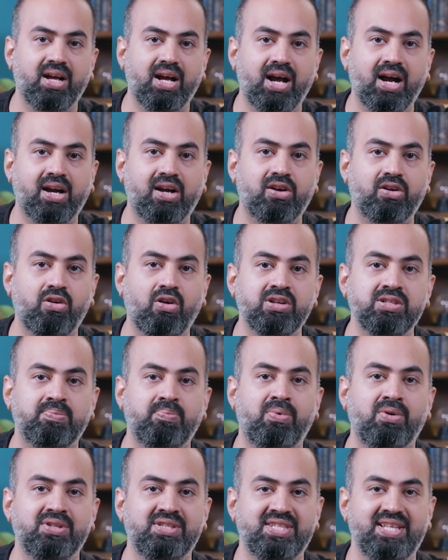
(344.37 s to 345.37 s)
across
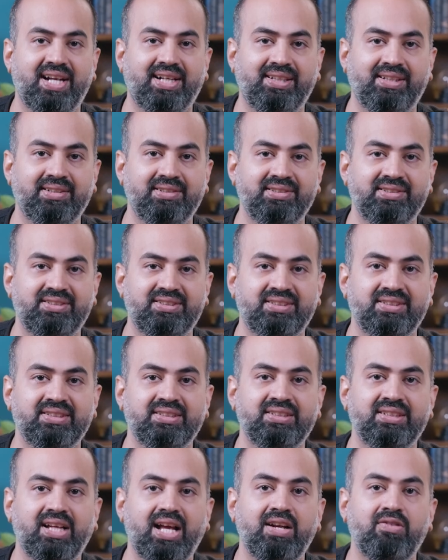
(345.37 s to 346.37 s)
both sectors
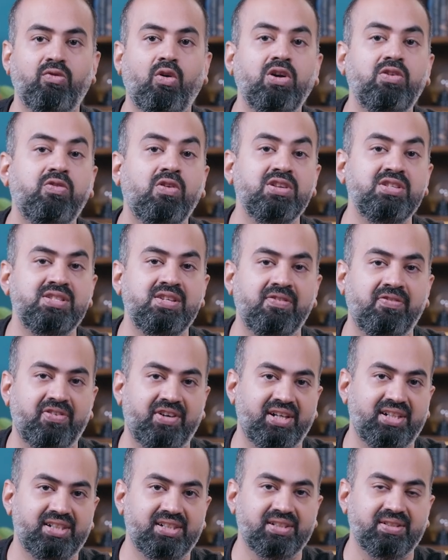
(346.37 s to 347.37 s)
and what was
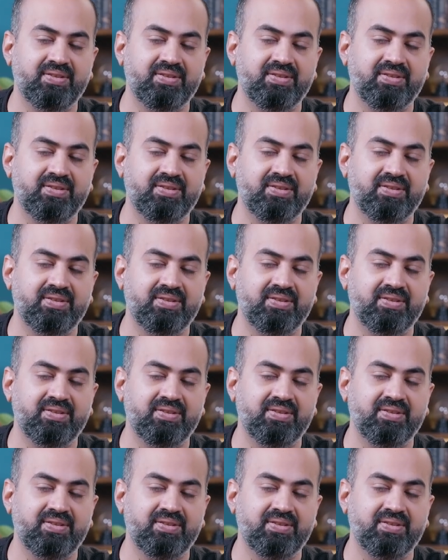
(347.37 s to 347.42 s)
different.